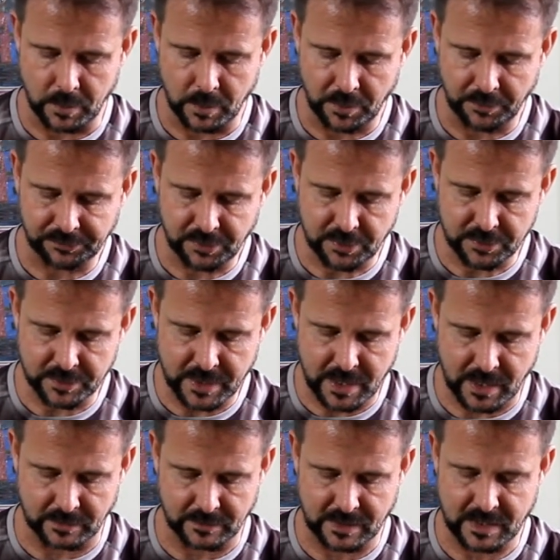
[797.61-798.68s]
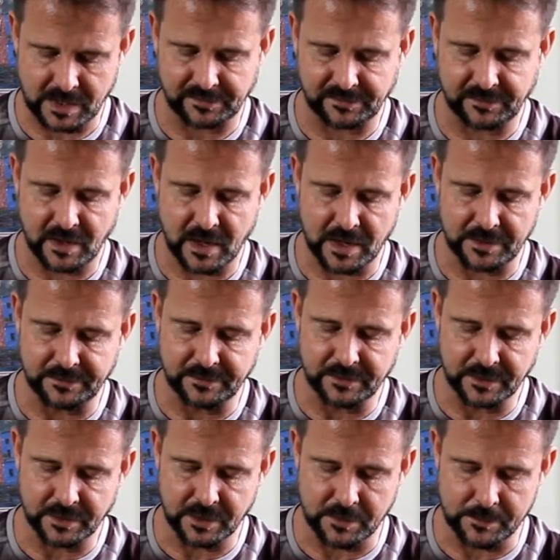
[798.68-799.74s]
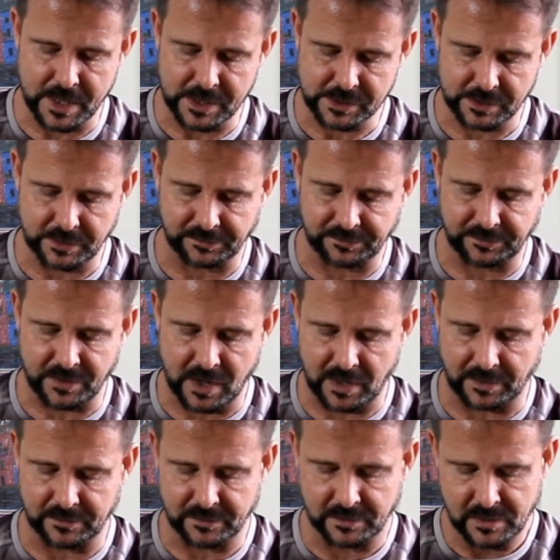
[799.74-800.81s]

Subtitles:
Also, yeah, like I said, you know, make sure it's not,